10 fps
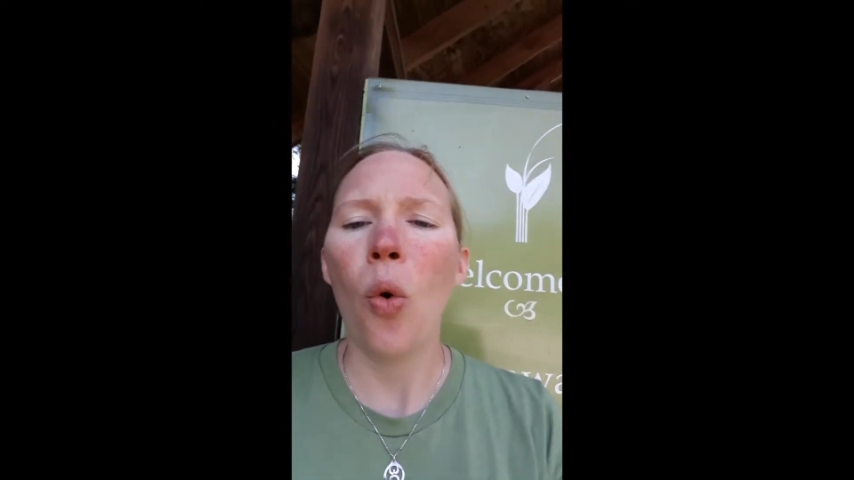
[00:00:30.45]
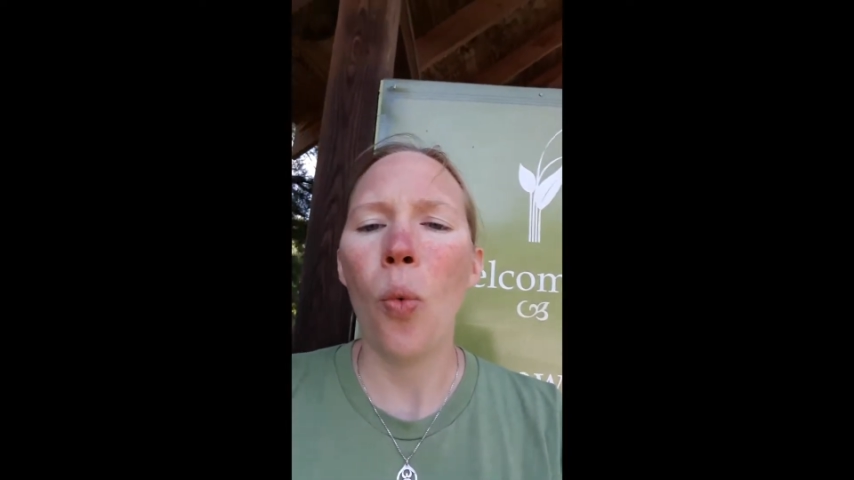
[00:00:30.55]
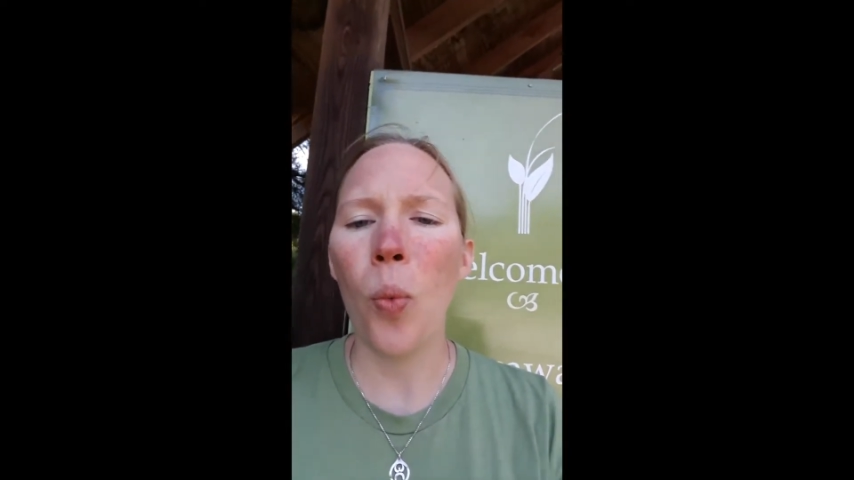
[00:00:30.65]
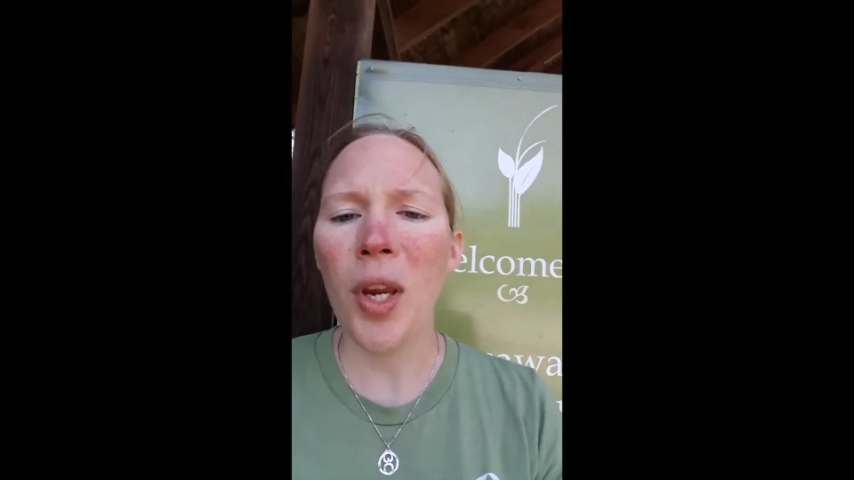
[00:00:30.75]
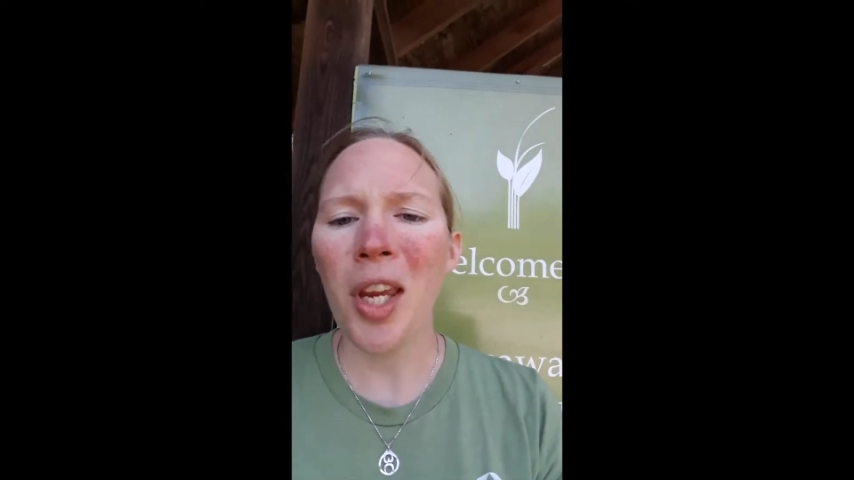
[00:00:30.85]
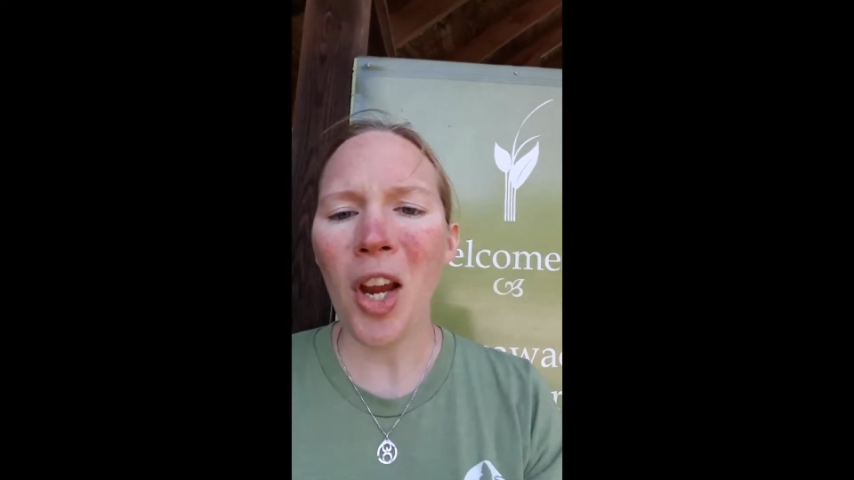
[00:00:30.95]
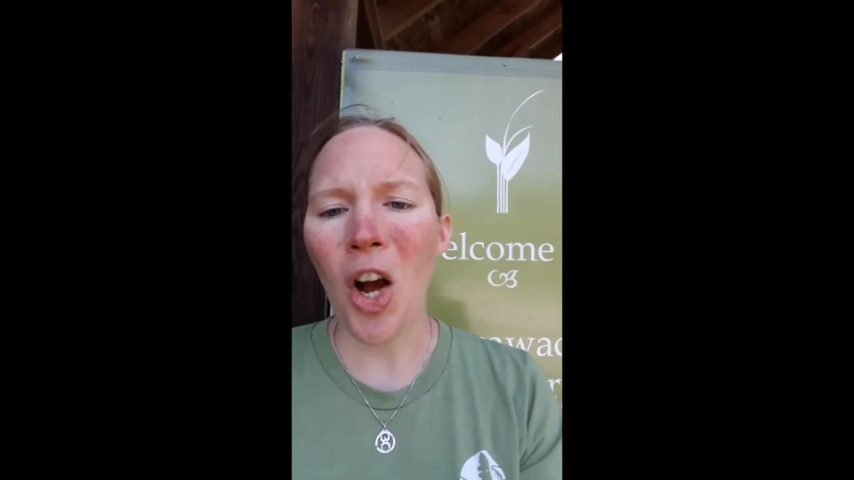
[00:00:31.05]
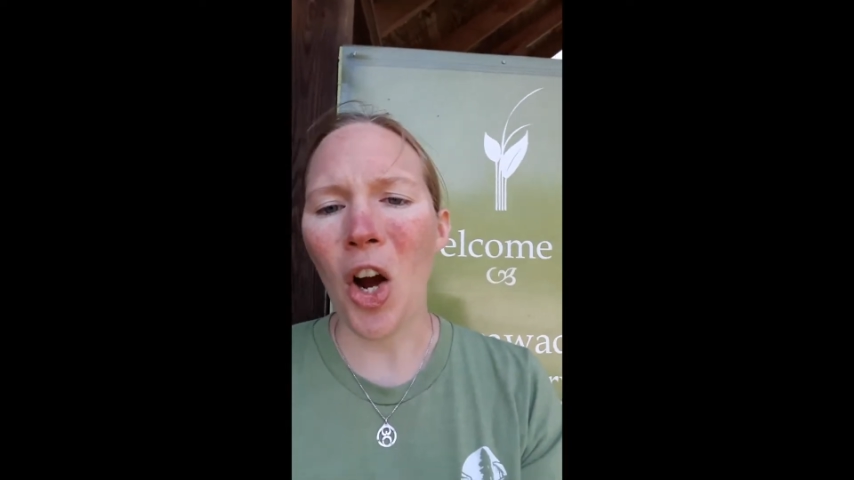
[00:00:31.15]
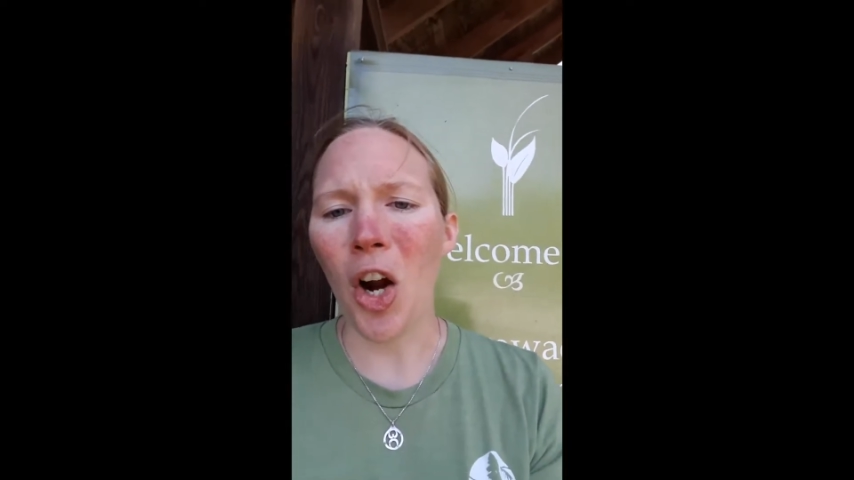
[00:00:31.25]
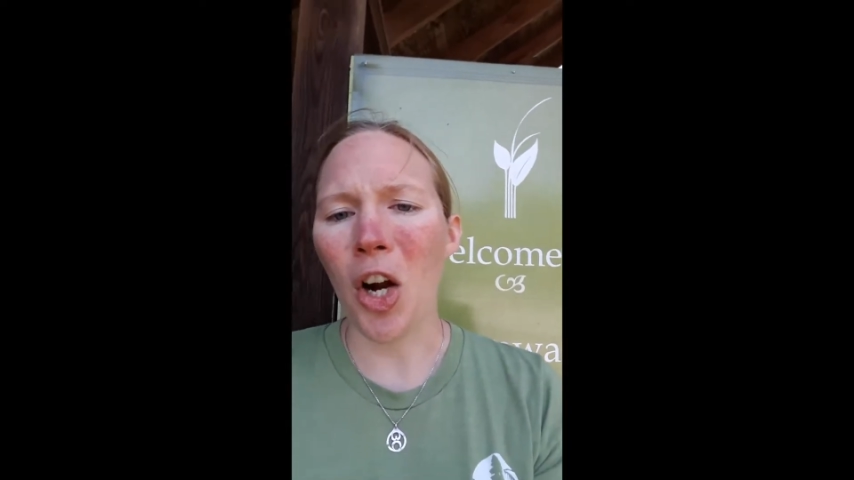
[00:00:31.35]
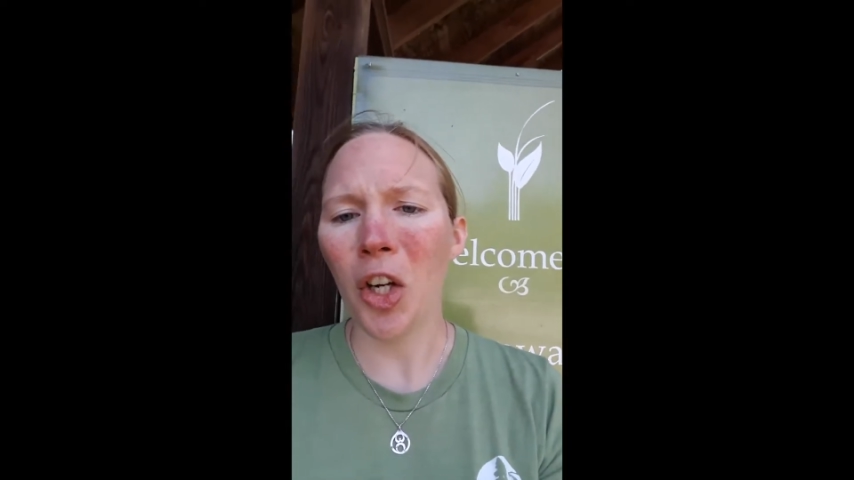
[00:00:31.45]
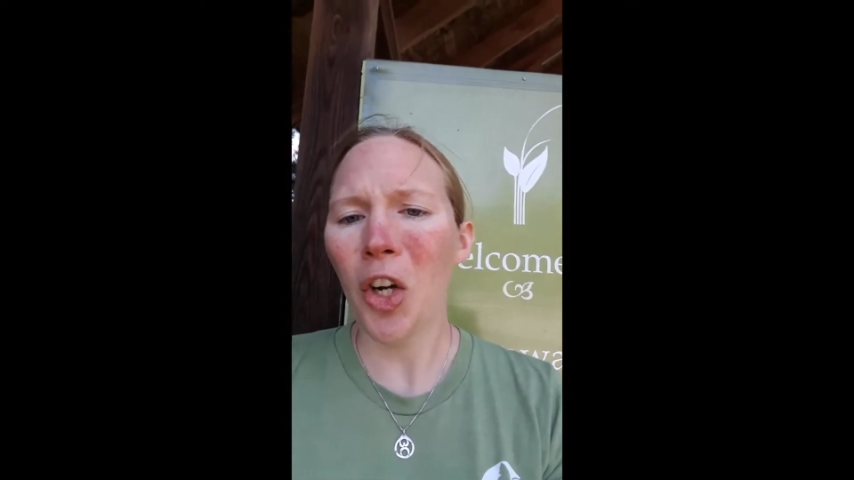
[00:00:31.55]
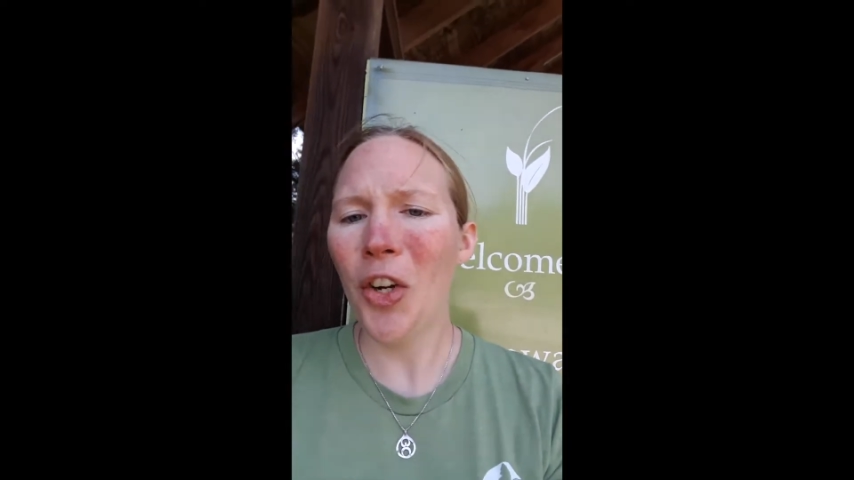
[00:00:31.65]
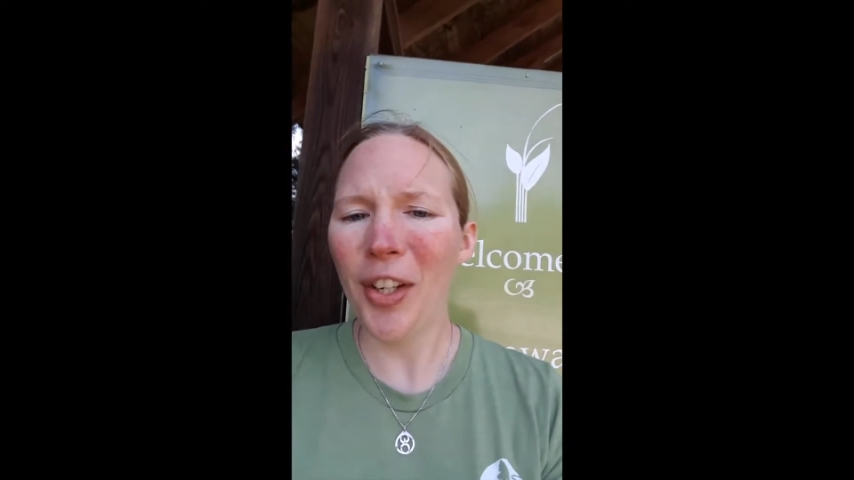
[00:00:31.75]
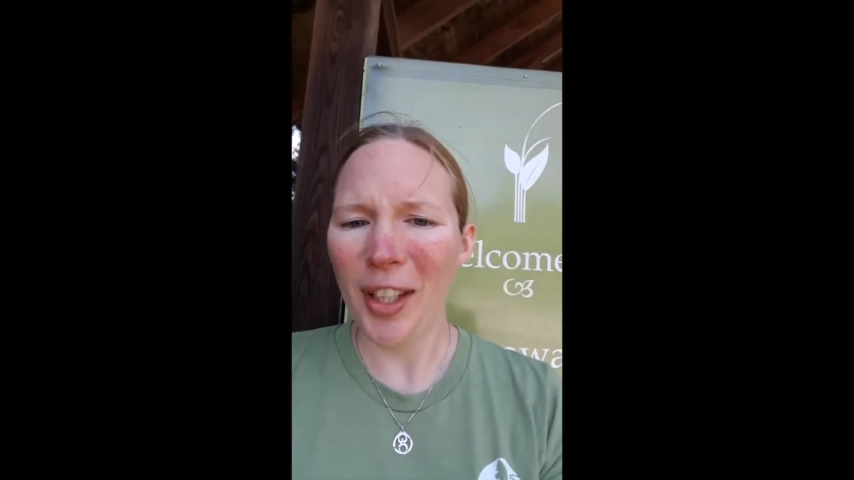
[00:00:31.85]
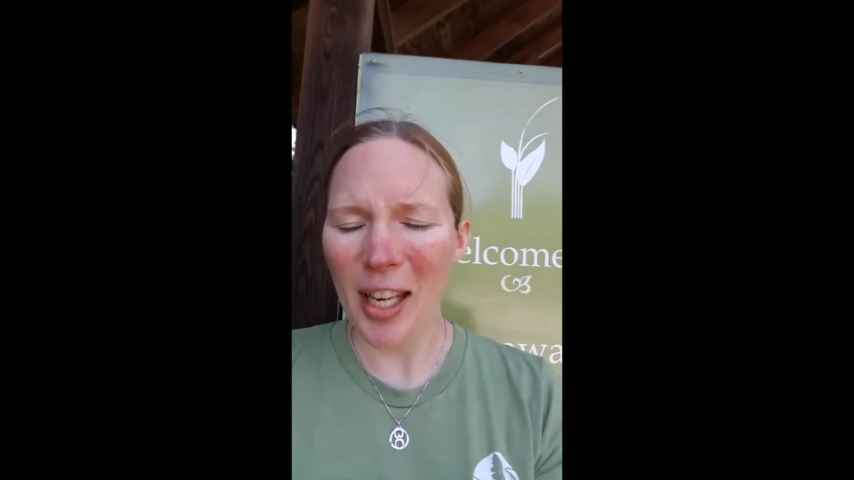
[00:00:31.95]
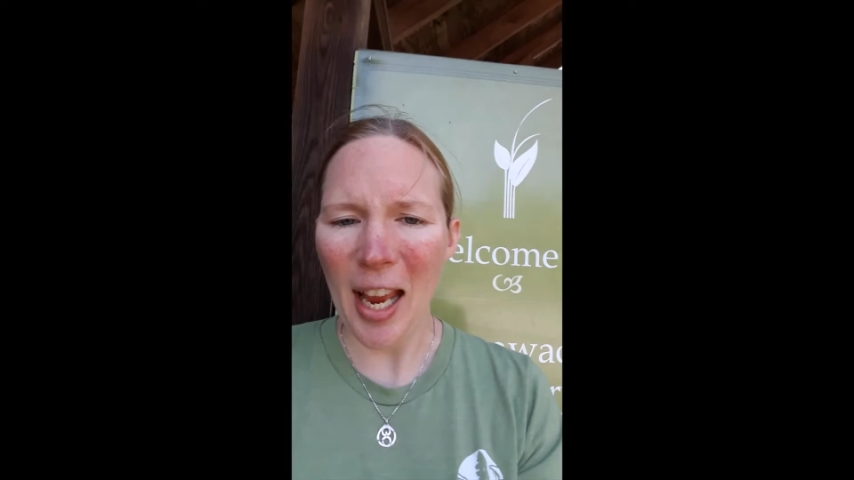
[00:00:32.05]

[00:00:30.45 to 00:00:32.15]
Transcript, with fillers: We are currently